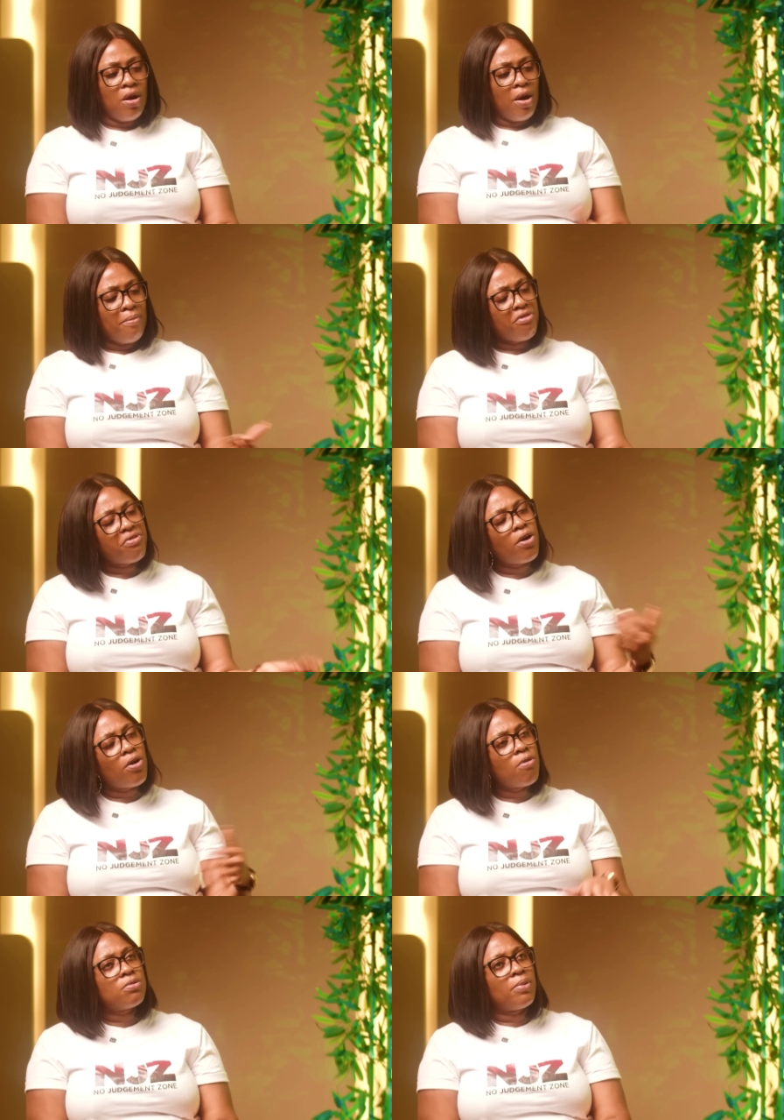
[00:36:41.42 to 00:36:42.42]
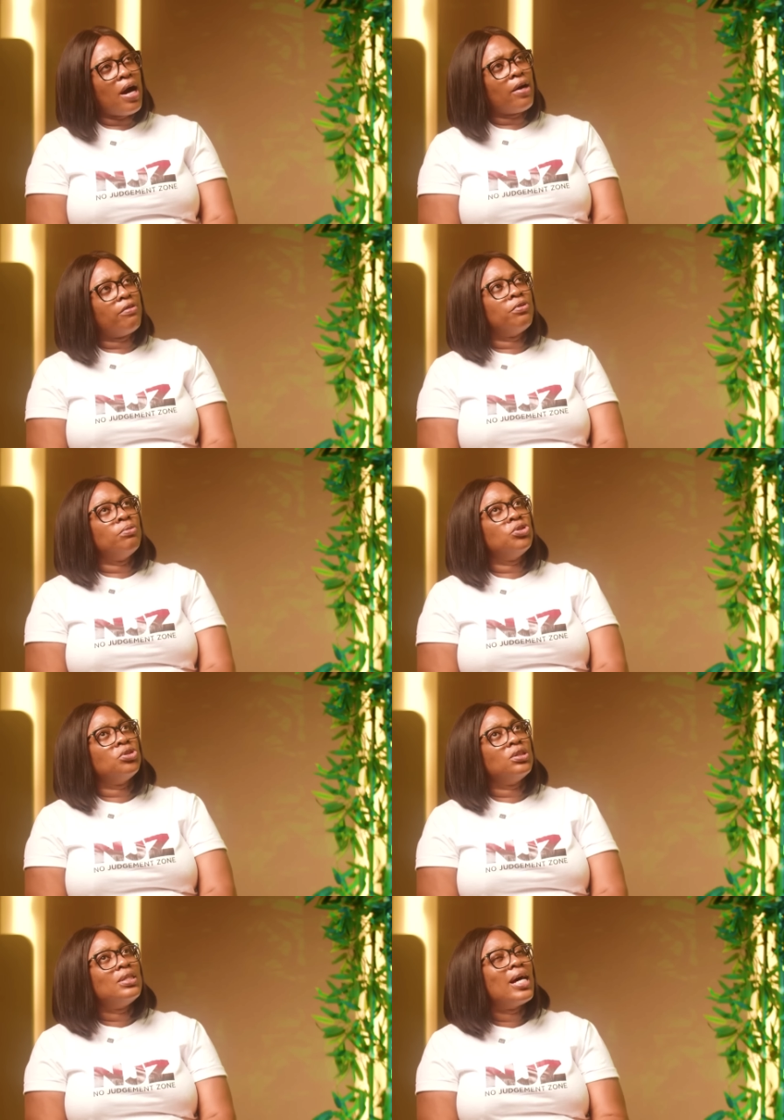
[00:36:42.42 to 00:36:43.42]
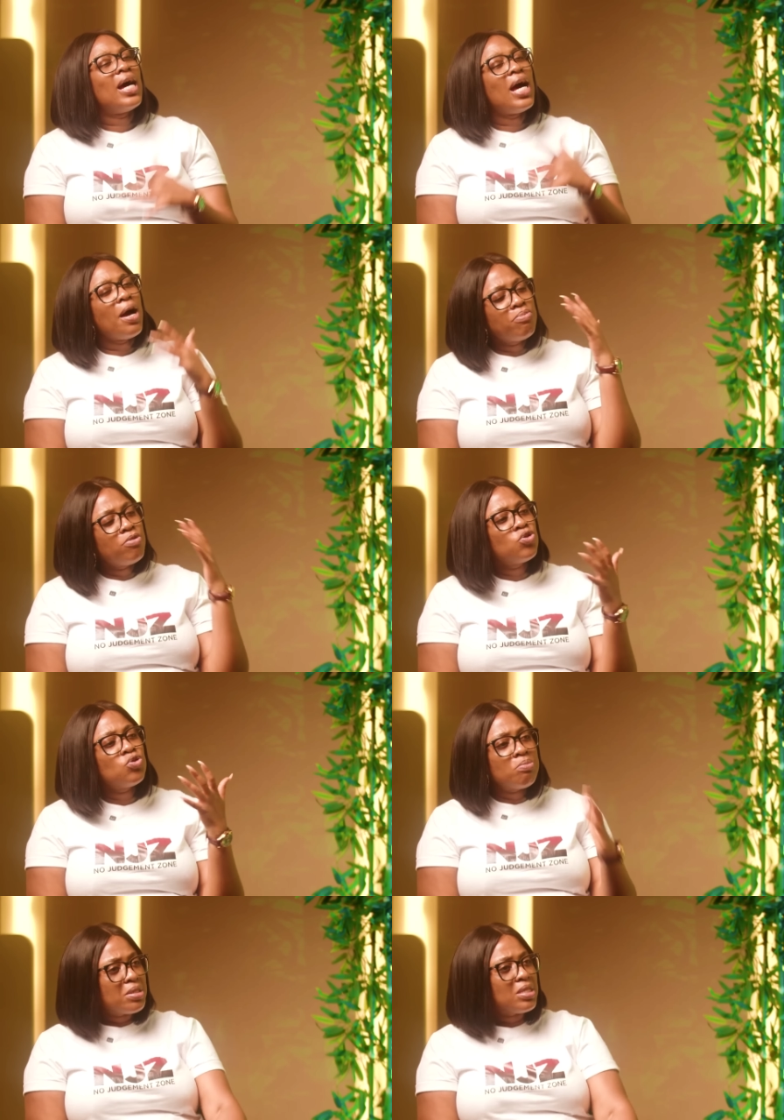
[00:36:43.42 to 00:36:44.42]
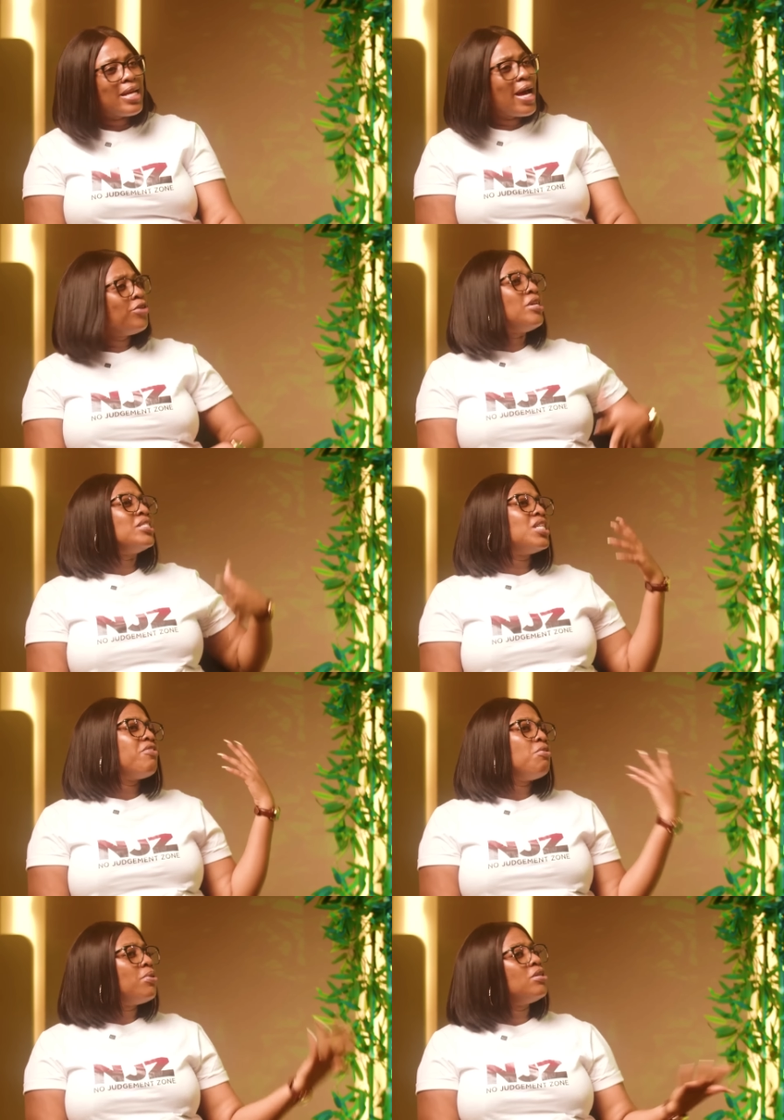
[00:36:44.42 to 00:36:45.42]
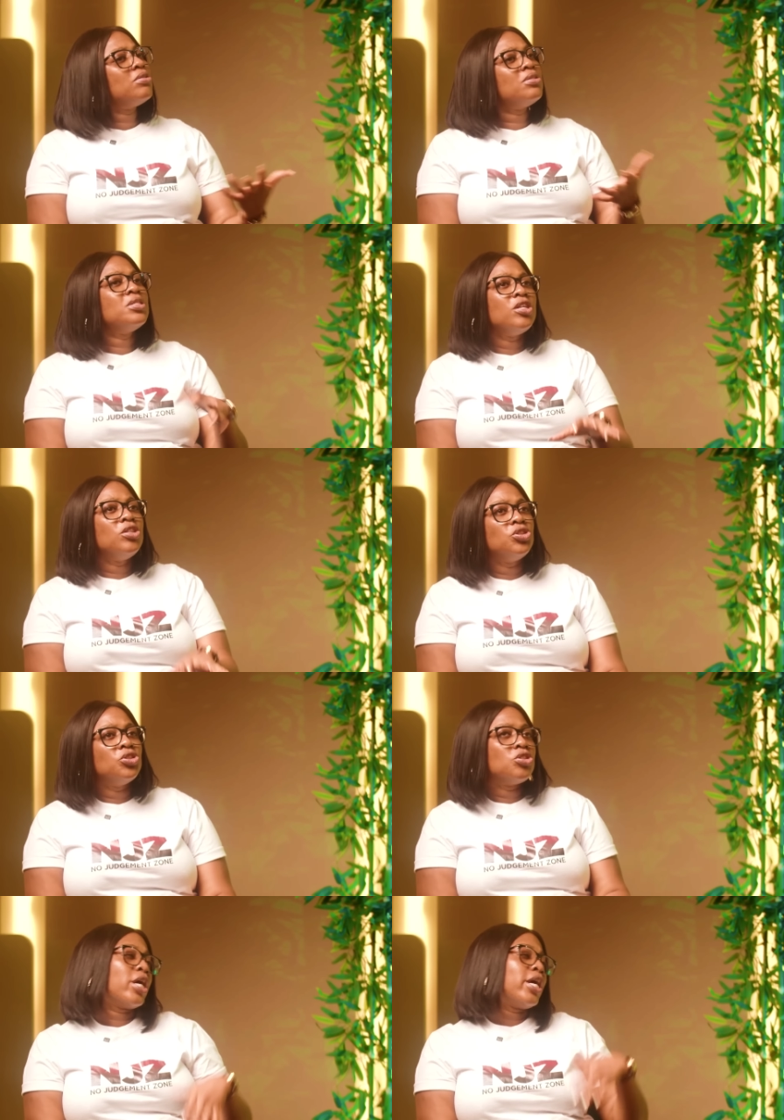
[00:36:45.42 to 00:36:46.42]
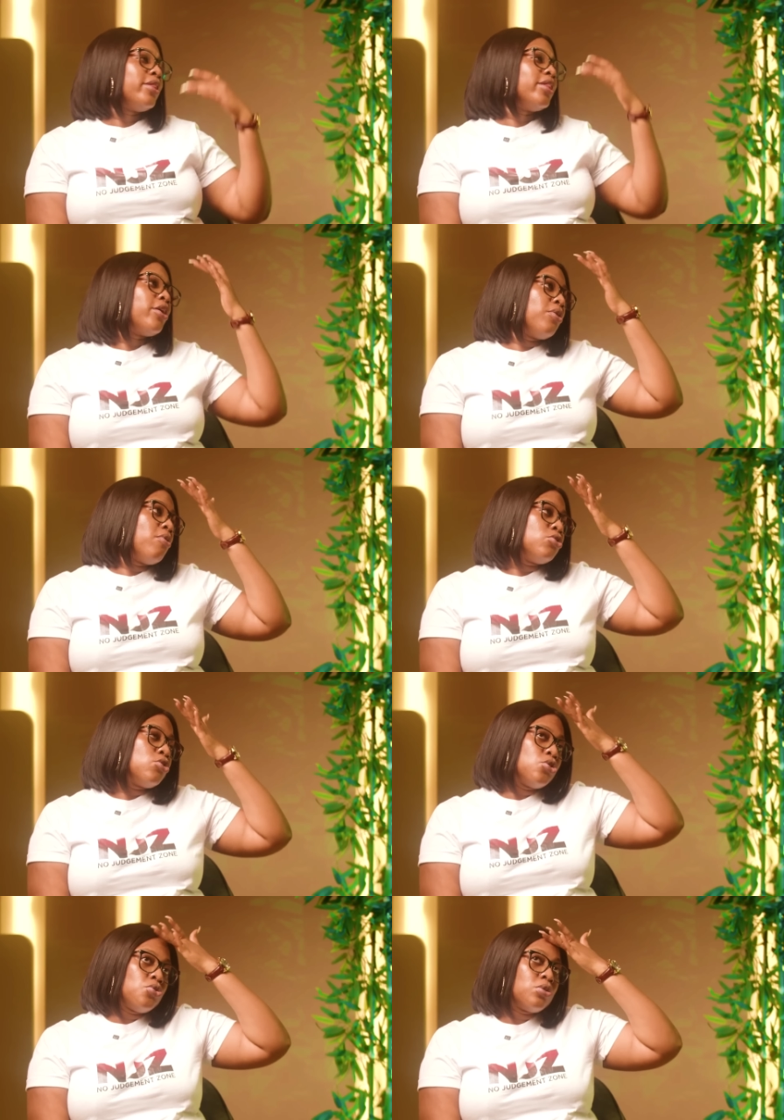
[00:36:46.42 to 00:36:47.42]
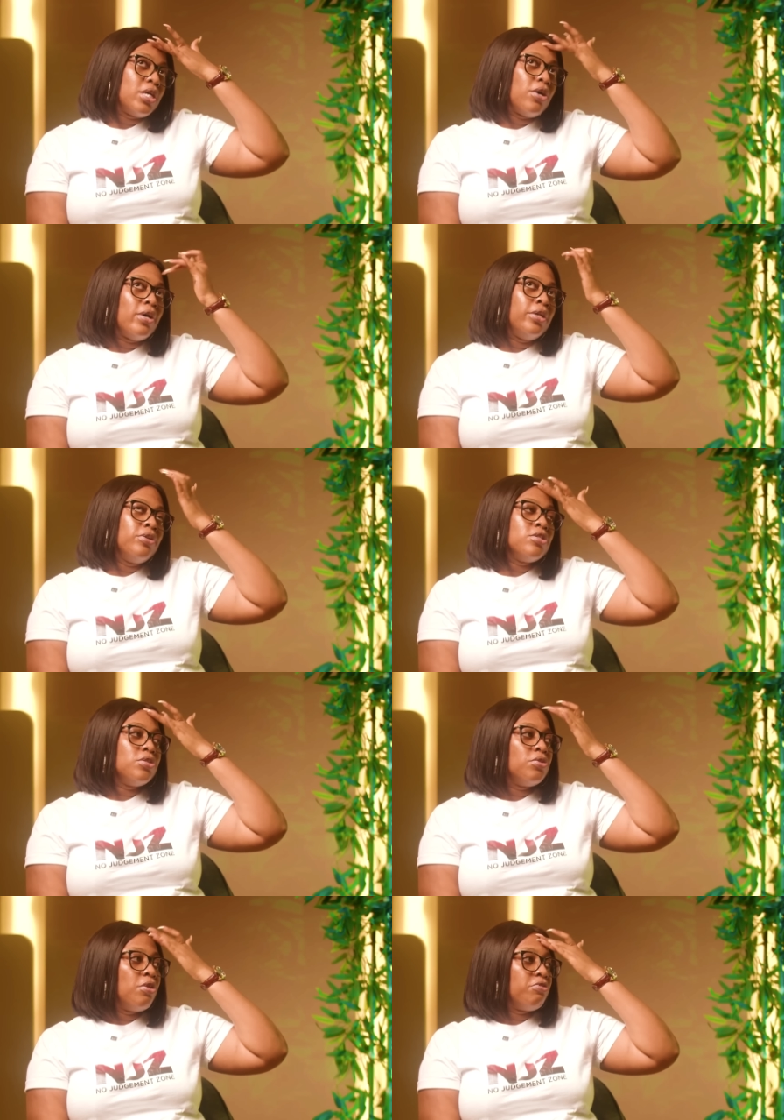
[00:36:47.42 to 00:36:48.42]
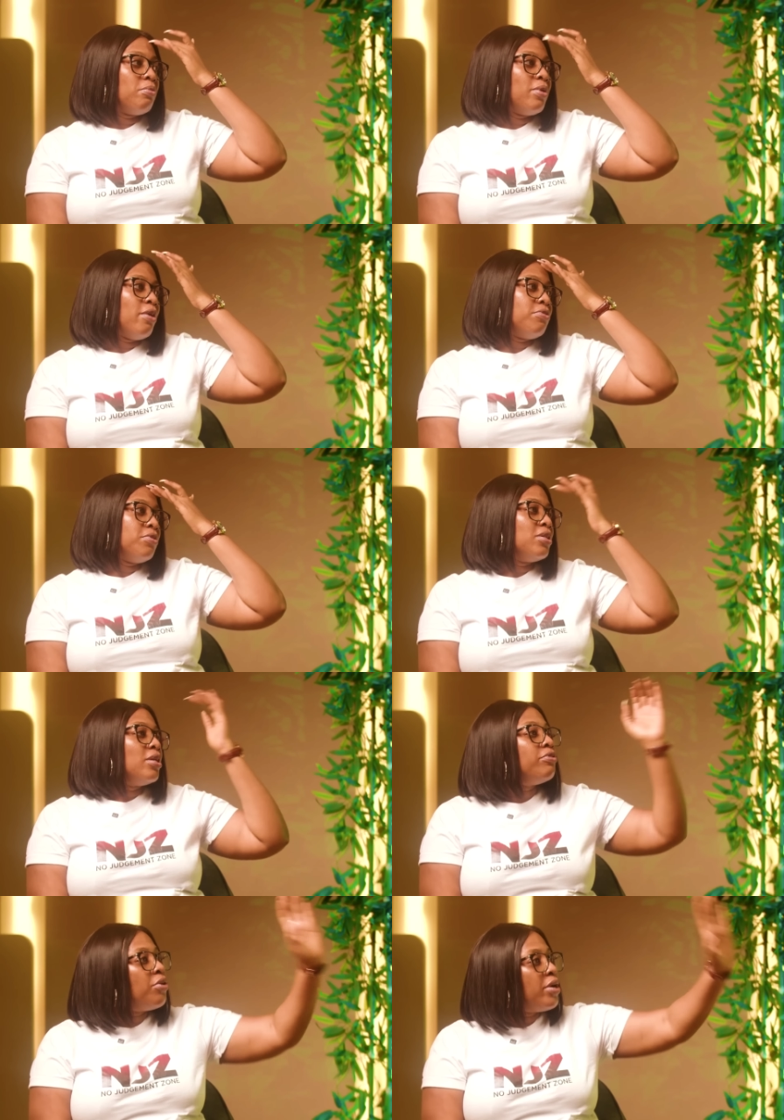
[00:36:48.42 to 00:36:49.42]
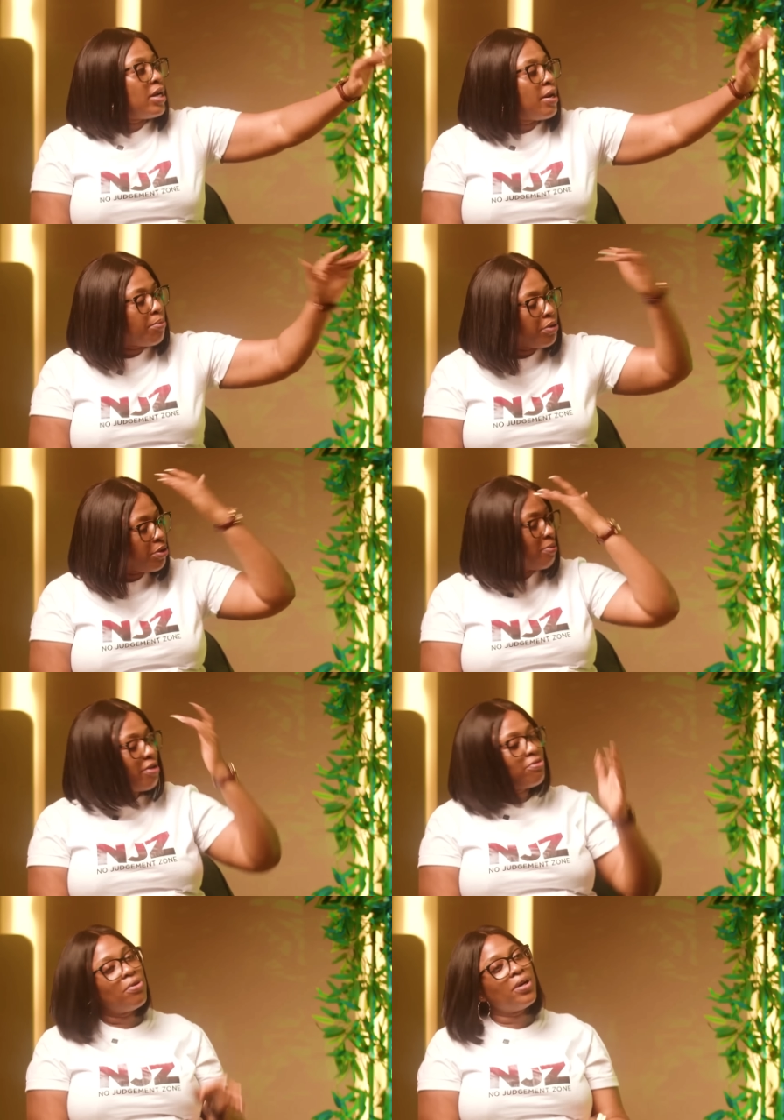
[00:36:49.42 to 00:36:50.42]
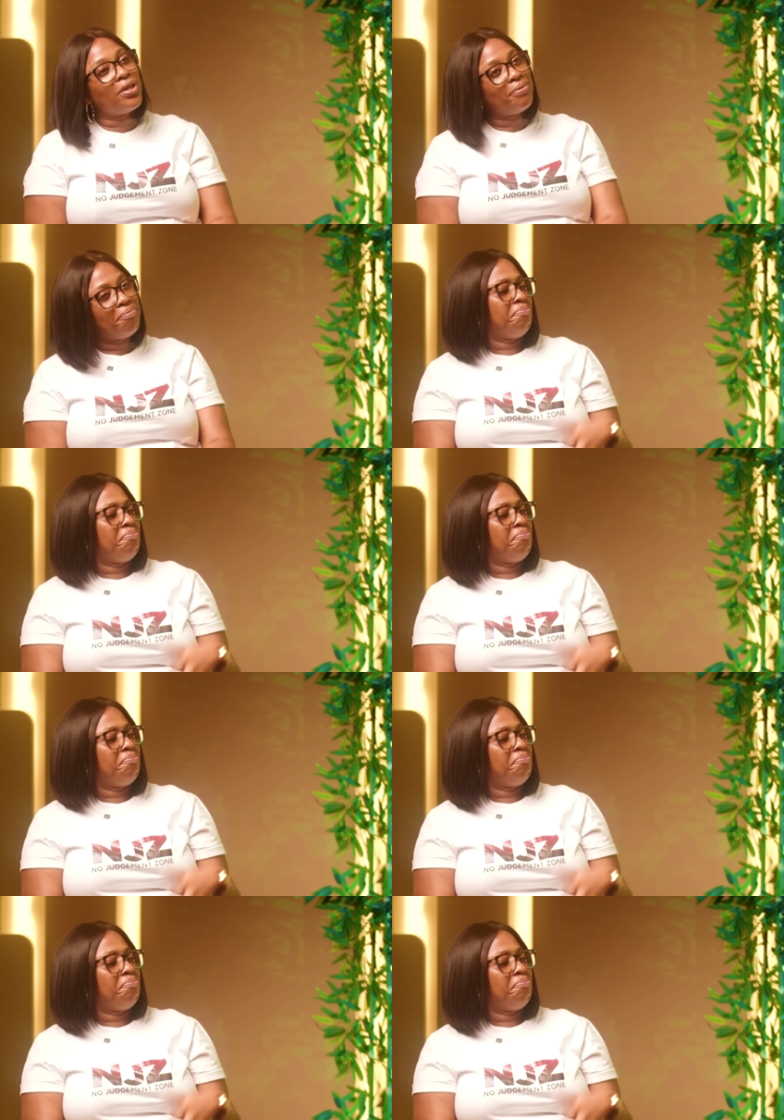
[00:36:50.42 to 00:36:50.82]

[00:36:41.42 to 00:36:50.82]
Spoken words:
My friend comes back from church. I'm like, peace, you missed. They anointed everybody today in church. Okay, take your own. So she took the anointing oil from her forehead and put it on my forehead.